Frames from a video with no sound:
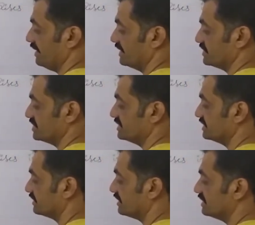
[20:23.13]
h is
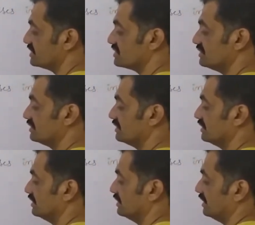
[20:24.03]
equals to
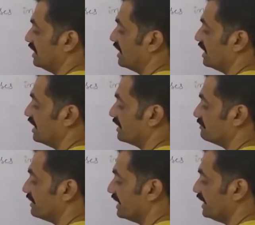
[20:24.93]
r
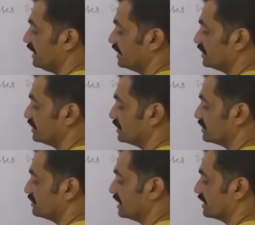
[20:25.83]
by
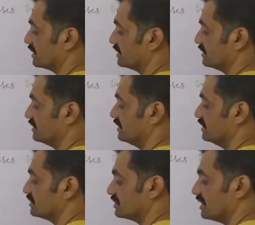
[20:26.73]
2r.
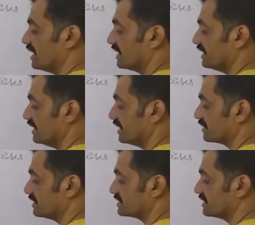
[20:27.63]
So r and r
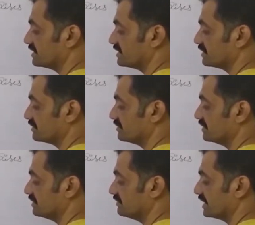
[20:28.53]
gets cancelled. So
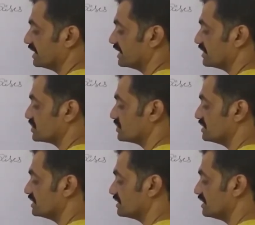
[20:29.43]
here we get h2
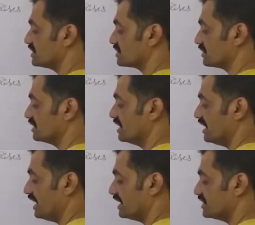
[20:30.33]
is equals to
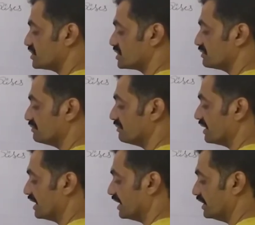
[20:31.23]
h
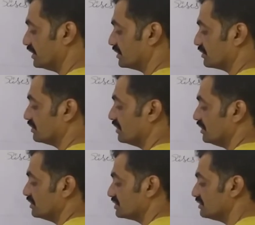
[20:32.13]
by 2.
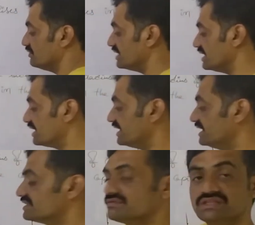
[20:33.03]
So when the
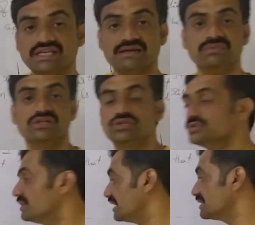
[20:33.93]
radius of the capillary
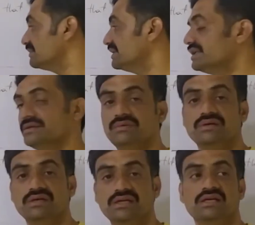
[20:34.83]
tube has been
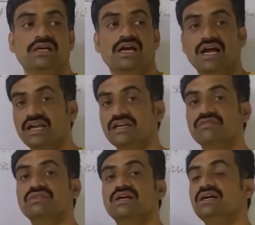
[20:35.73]
doubled, the height
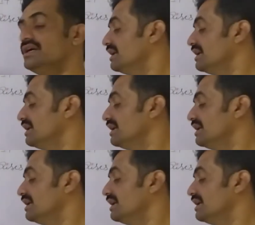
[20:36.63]
of the